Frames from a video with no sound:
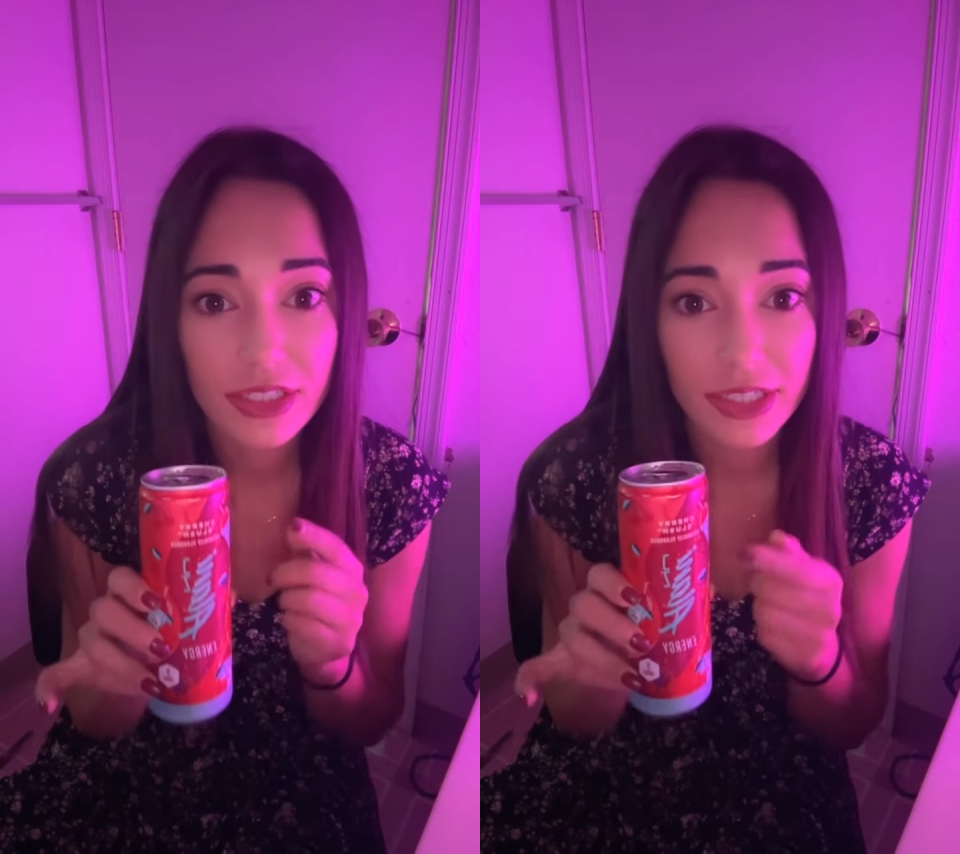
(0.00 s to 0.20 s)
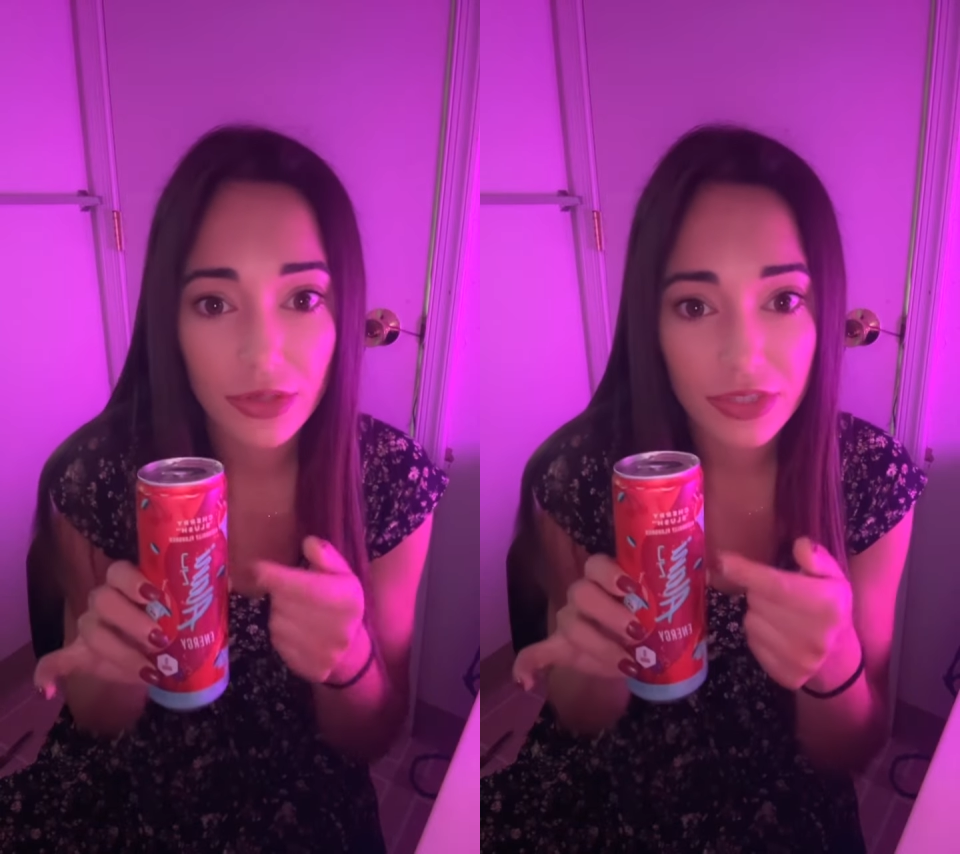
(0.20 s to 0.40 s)

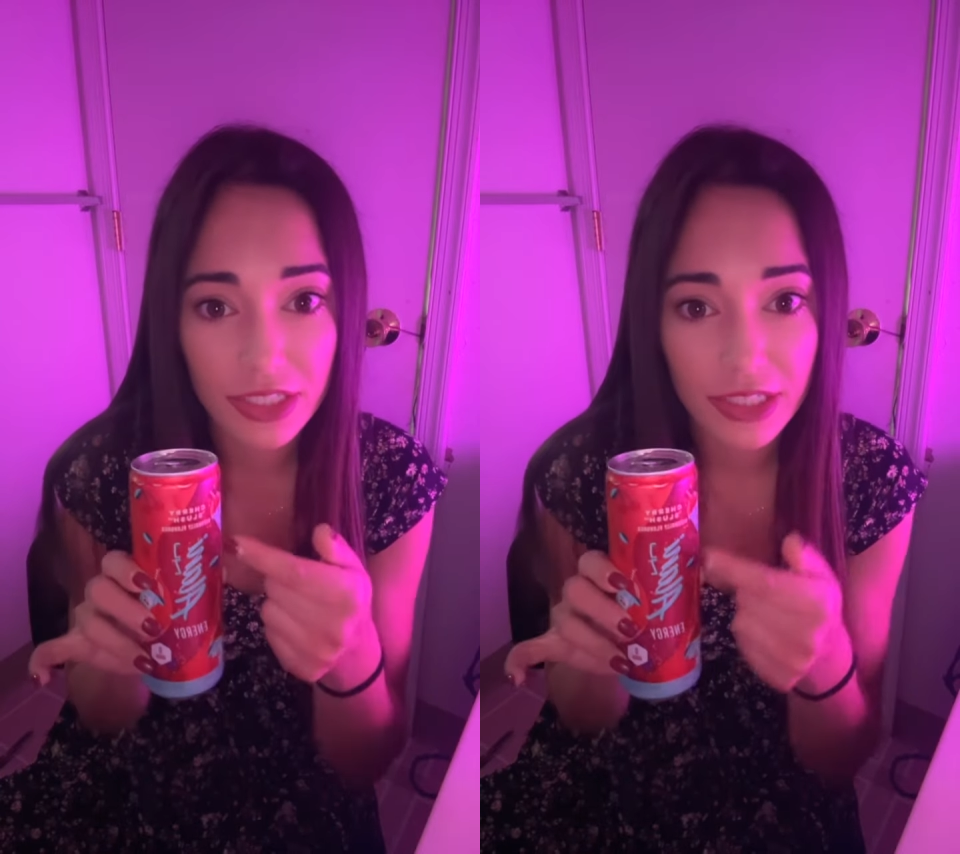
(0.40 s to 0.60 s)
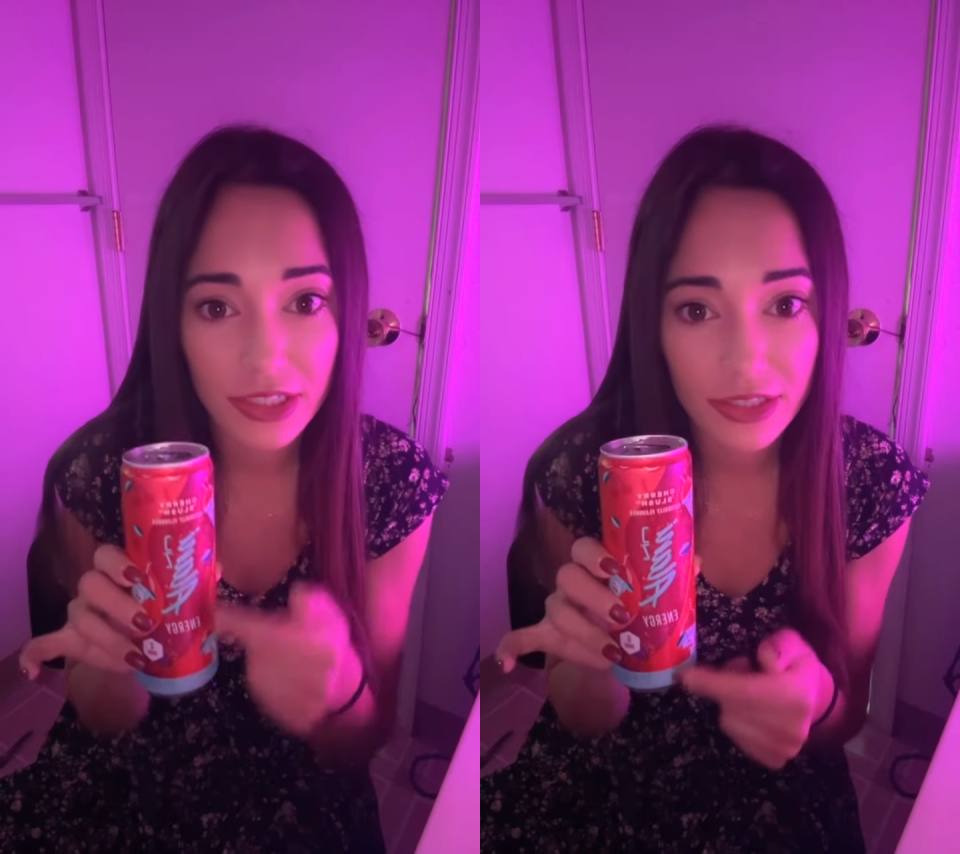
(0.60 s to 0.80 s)

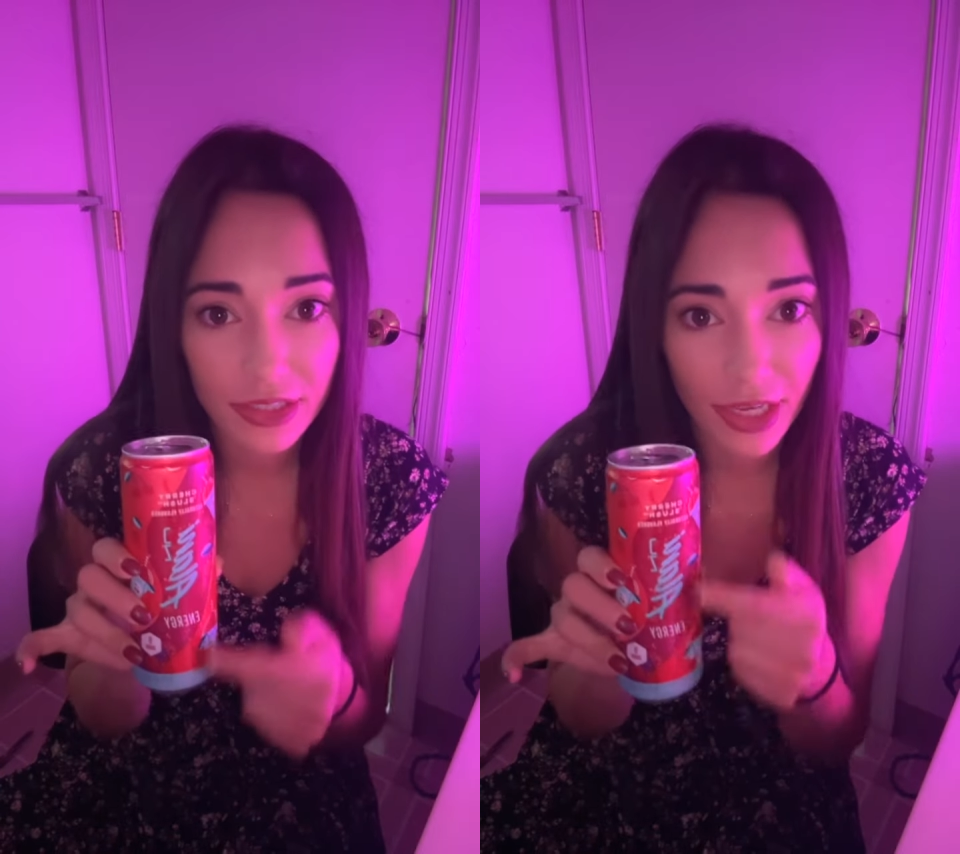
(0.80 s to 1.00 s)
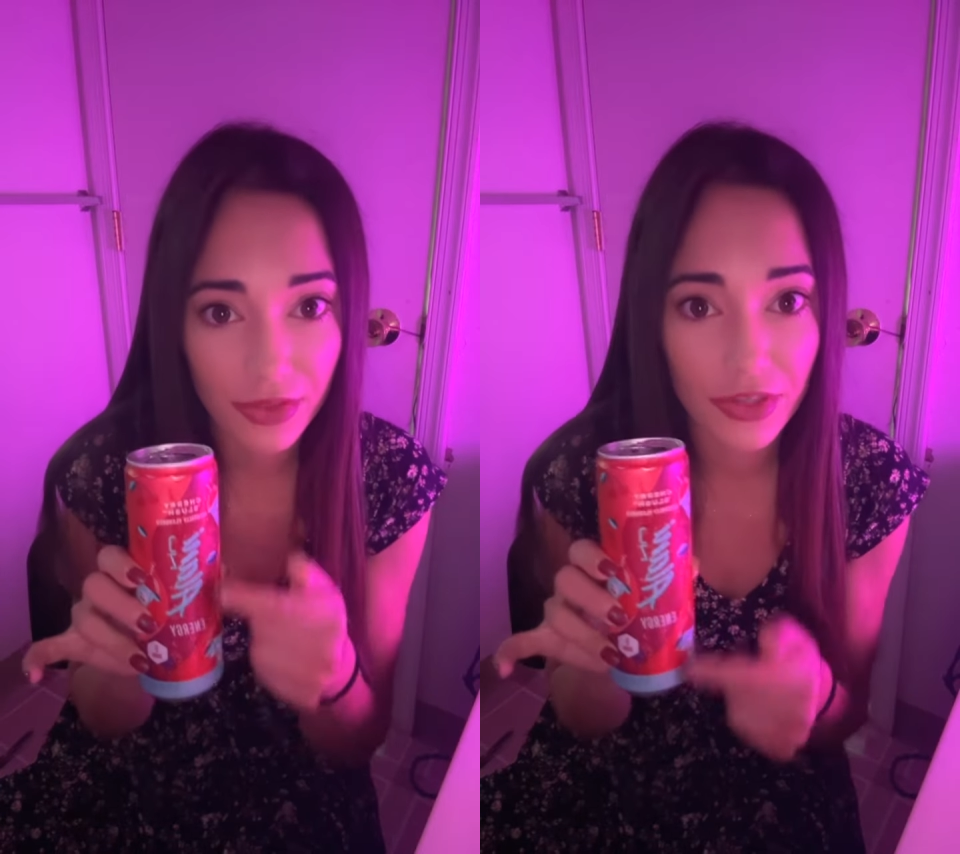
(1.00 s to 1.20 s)

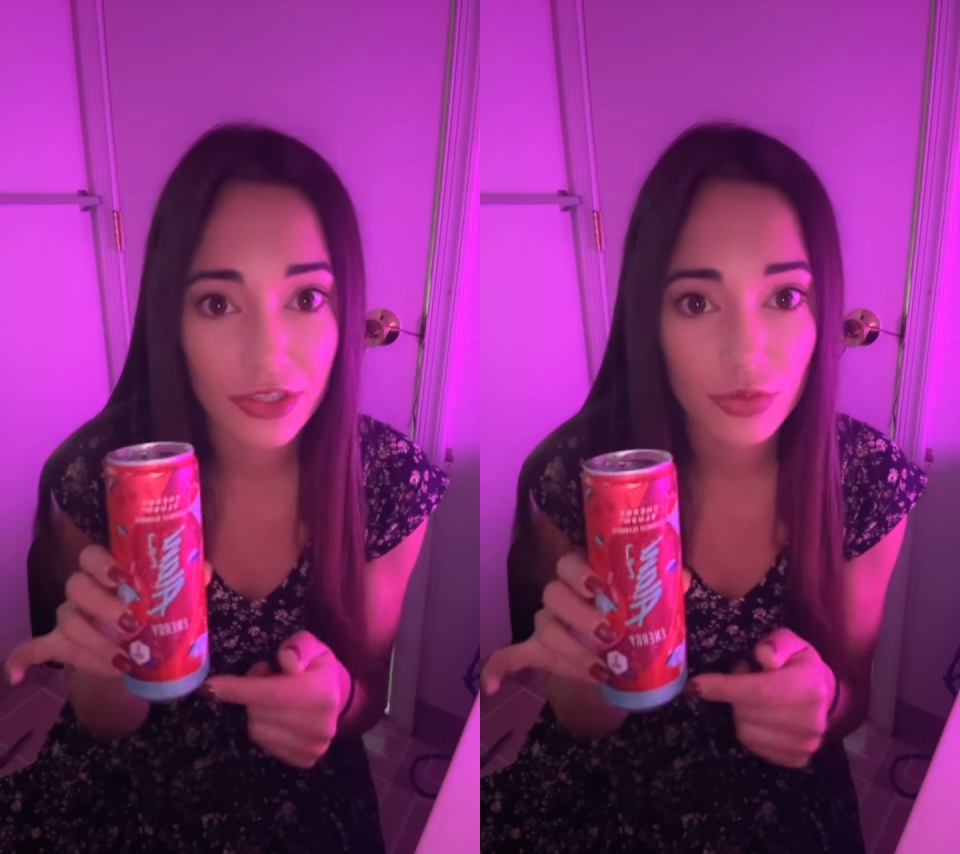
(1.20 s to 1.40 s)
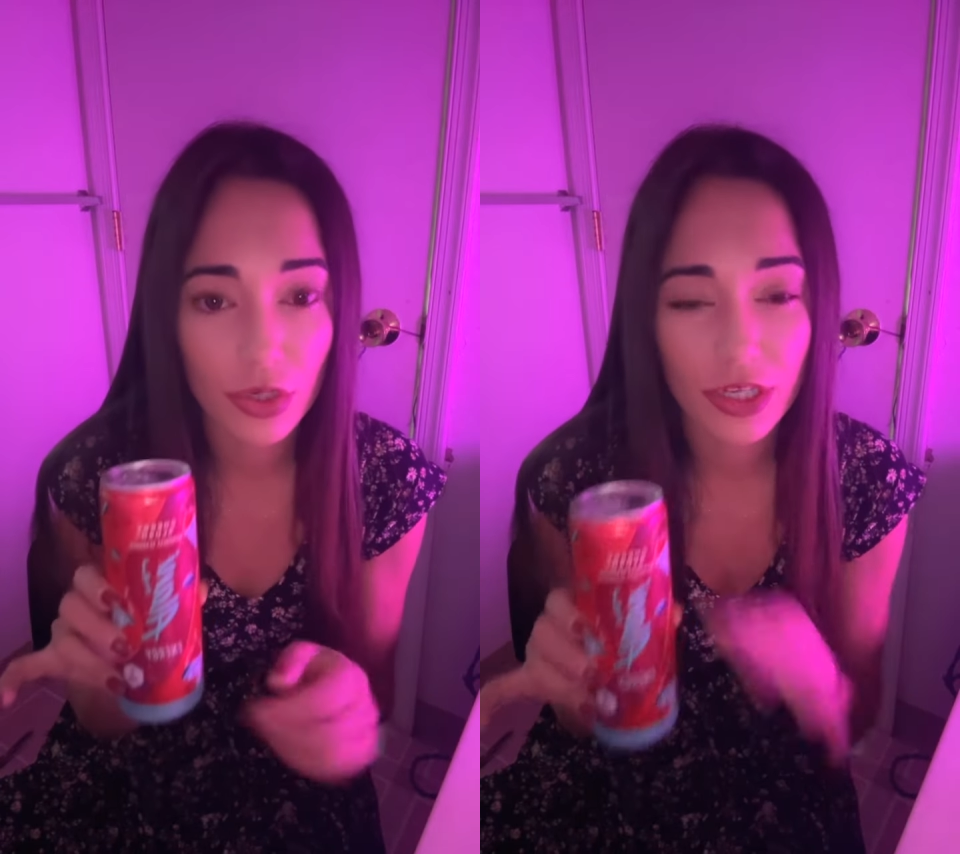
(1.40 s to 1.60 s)
Celsius and
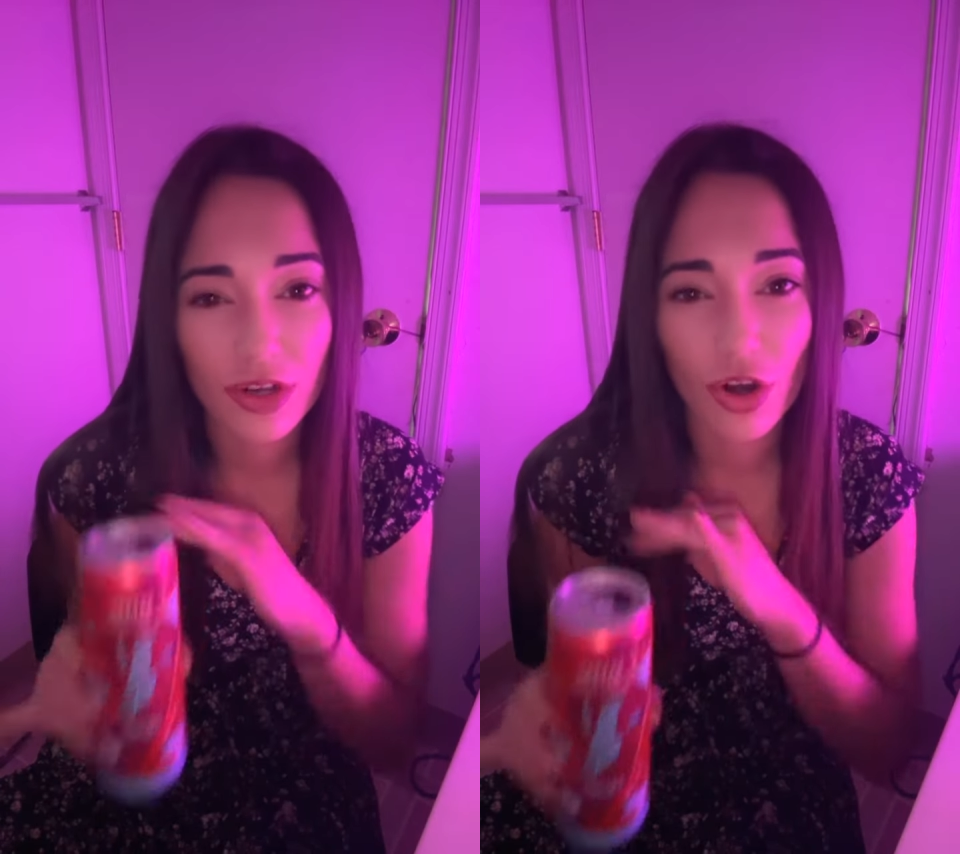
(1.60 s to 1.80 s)
this one